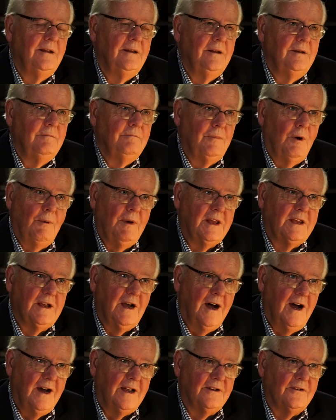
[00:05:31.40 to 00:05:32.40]
But we
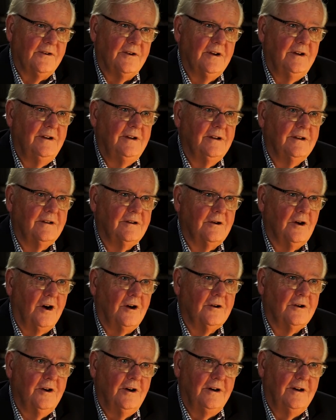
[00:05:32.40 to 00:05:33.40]
can't
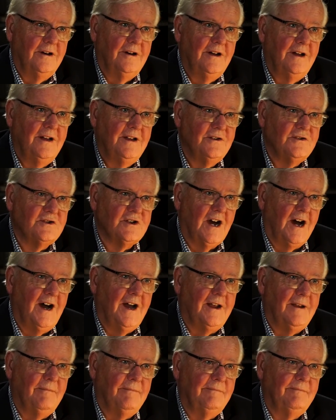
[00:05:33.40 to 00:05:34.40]
conquer
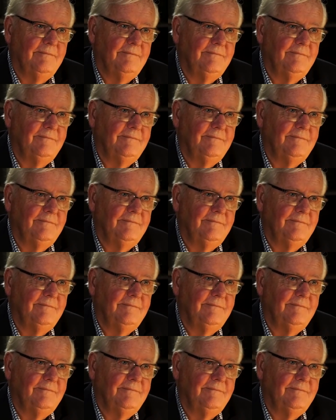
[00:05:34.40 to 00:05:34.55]
time.